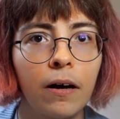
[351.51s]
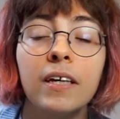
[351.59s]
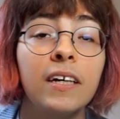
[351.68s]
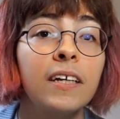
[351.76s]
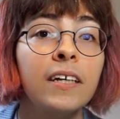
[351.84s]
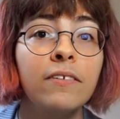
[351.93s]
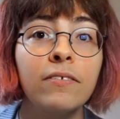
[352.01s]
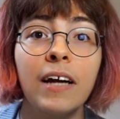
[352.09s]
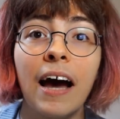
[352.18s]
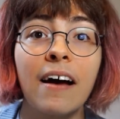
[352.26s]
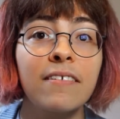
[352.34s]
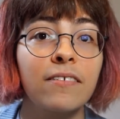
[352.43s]
It even
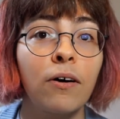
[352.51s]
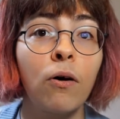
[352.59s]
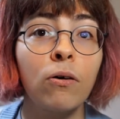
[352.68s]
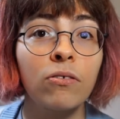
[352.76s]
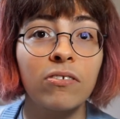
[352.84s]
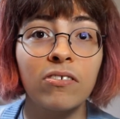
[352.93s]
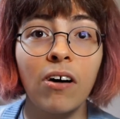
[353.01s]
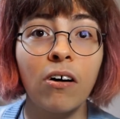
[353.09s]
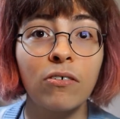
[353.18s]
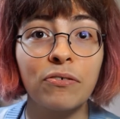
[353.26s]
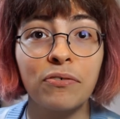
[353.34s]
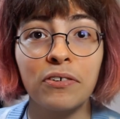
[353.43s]
has a whole
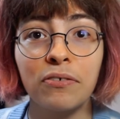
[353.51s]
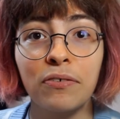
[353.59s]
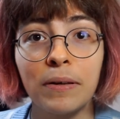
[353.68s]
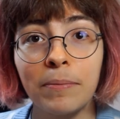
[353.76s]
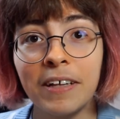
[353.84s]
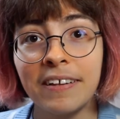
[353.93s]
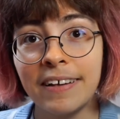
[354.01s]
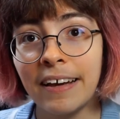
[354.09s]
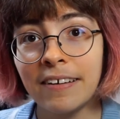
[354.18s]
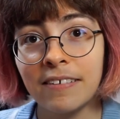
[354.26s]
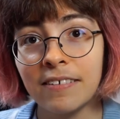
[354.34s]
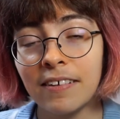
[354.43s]
song for the female
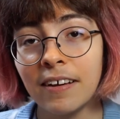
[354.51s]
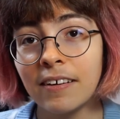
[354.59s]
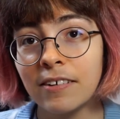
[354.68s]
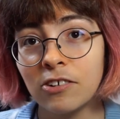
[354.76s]
gaze saying